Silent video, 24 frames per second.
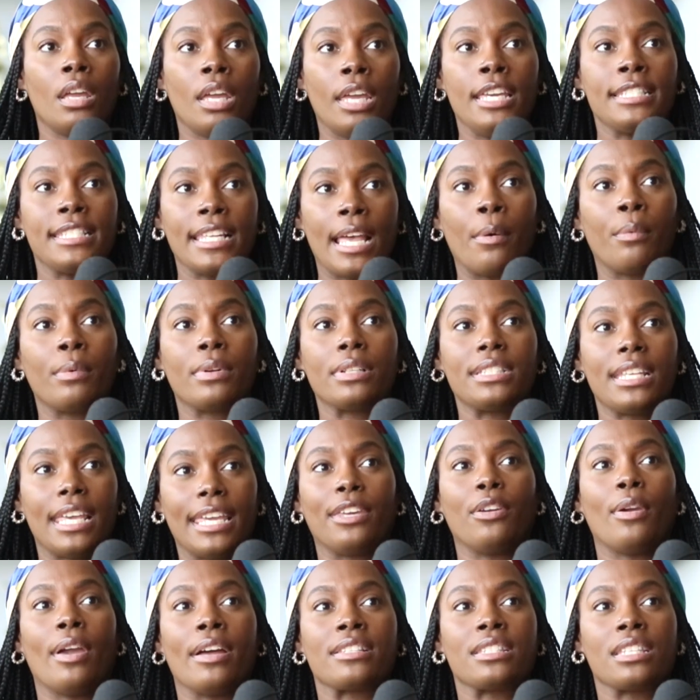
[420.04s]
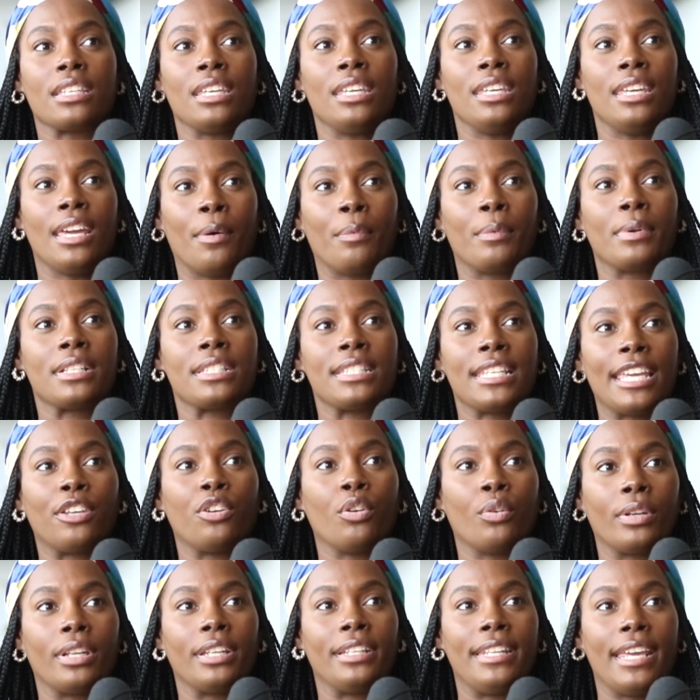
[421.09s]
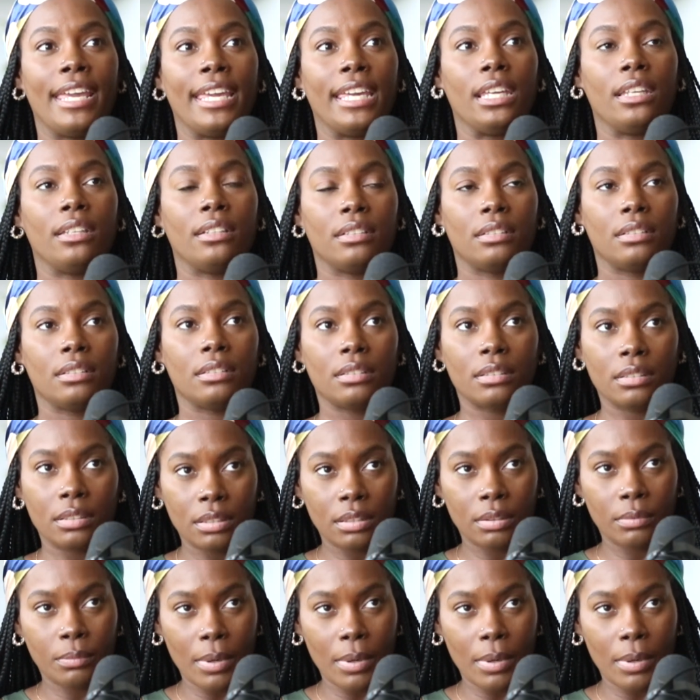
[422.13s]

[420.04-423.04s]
said I want to take you out to eat. I want to take you on a date. What